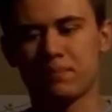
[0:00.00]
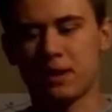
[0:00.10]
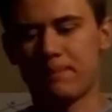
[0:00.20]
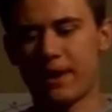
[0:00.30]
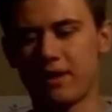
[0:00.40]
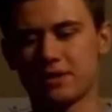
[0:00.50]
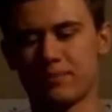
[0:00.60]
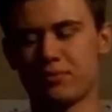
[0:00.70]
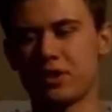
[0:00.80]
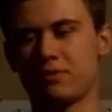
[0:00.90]
compared to the
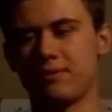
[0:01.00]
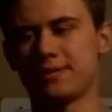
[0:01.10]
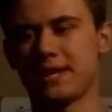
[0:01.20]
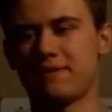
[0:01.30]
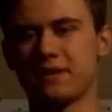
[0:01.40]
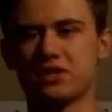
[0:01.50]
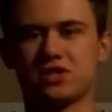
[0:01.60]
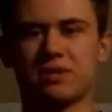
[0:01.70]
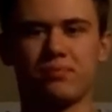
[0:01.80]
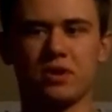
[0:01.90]
prequels, I think
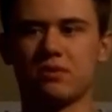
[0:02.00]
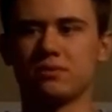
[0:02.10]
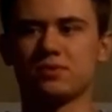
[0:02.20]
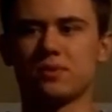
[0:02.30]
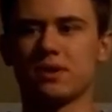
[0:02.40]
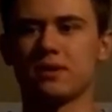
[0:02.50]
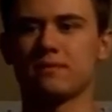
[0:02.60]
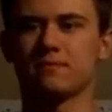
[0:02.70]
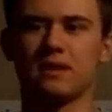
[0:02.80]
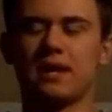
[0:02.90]
just the prequels
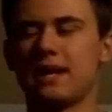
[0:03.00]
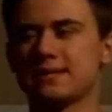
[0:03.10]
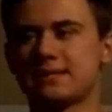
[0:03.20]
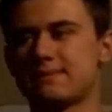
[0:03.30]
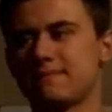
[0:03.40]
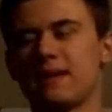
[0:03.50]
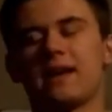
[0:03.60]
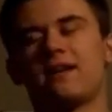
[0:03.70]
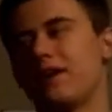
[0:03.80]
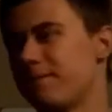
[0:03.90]
were, it has, I
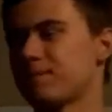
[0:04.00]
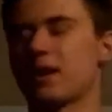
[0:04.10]
don't know.